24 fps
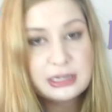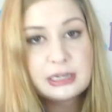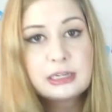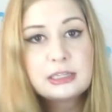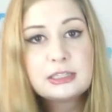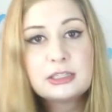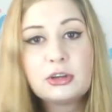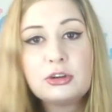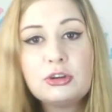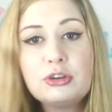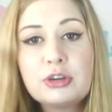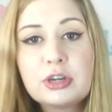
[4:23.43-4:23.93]
So
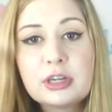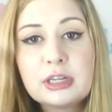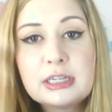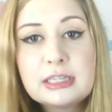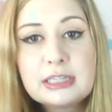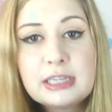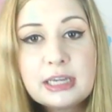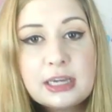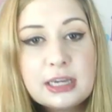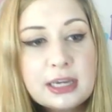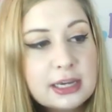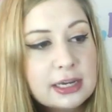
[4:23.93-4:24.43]
you can
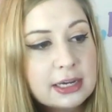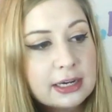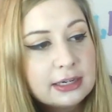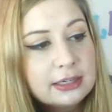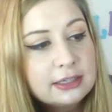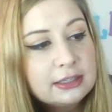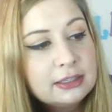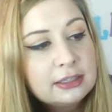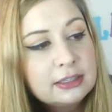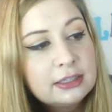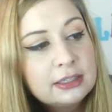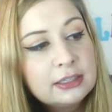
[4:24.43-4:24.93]
see here,
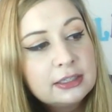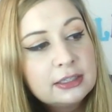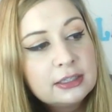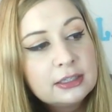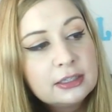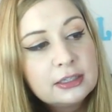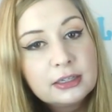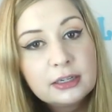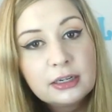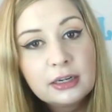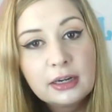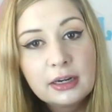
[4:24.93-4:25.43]

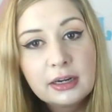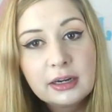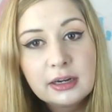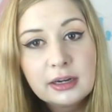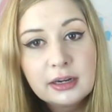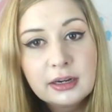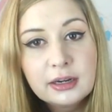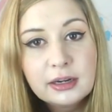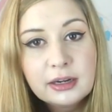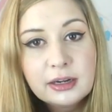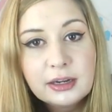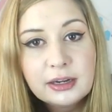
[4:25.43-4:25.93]

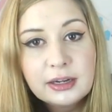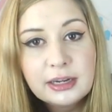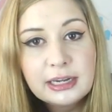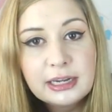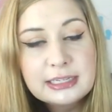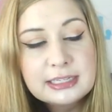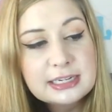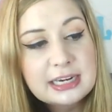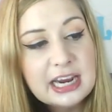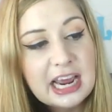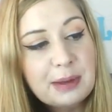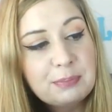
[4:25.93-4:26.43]
it's
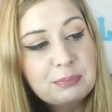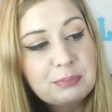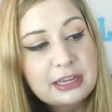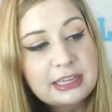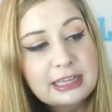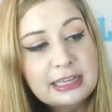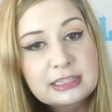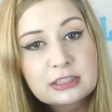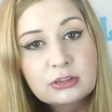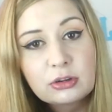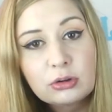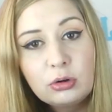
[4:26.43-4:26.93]
an app like that.
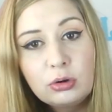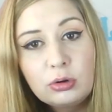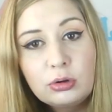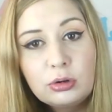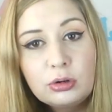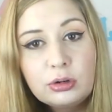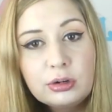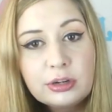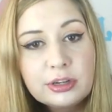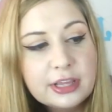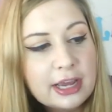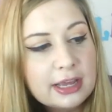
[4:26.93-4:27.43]
It's got
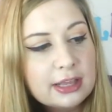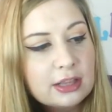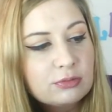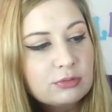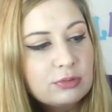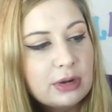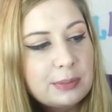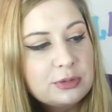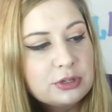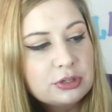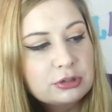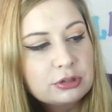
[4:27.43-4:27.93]
all the other
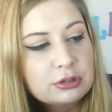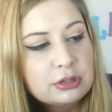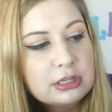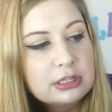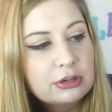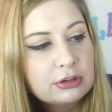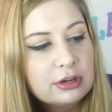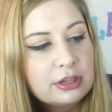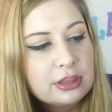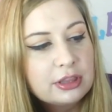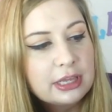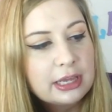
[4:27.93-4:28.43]
Webtoons on
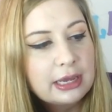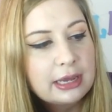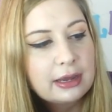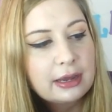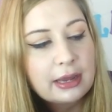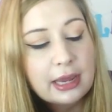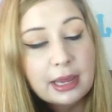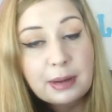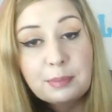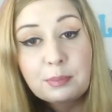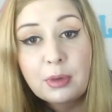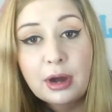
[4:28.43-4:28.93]
it there,
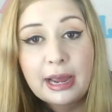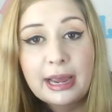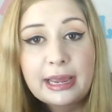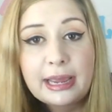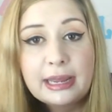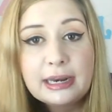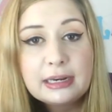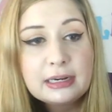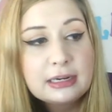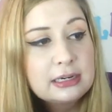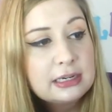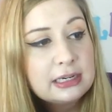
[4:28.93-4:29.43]
and mine
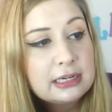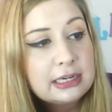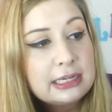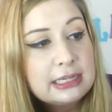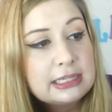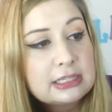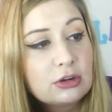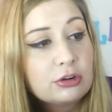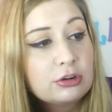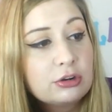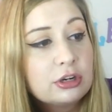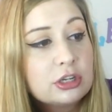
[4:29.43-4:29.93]
is
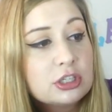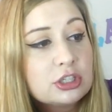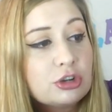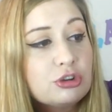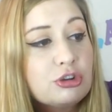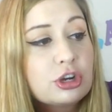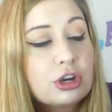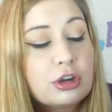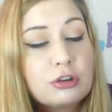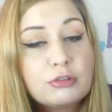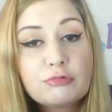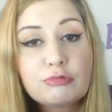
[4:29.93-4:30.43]
on it. So you
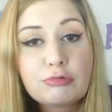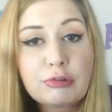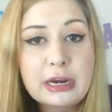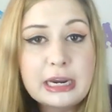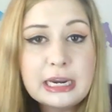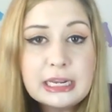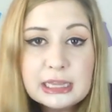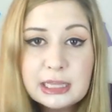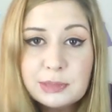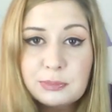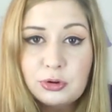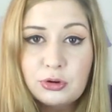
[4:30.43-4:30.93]
can read
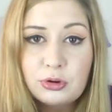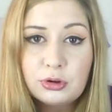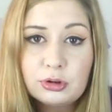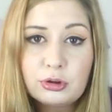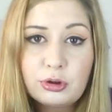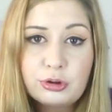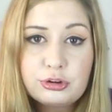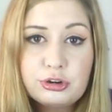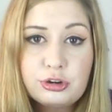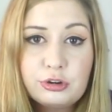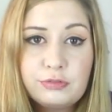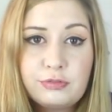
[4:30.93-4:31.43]
them all on
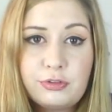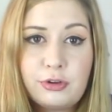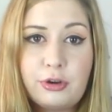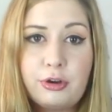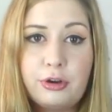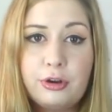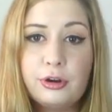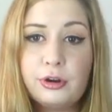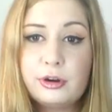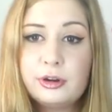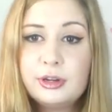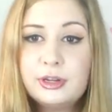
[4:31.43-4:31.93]
your phone
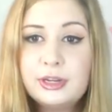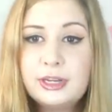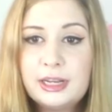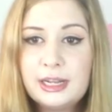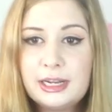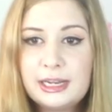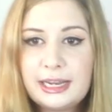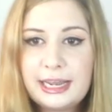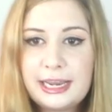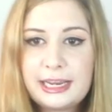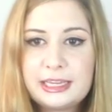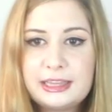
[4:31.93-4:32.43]

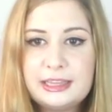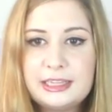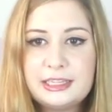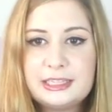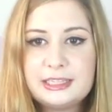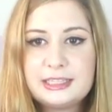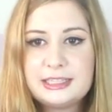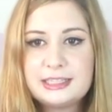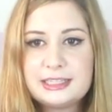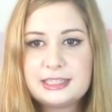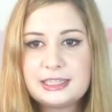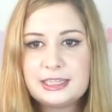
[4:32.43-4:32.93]
like
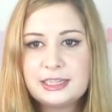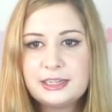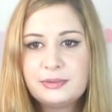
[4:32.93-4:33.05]
this.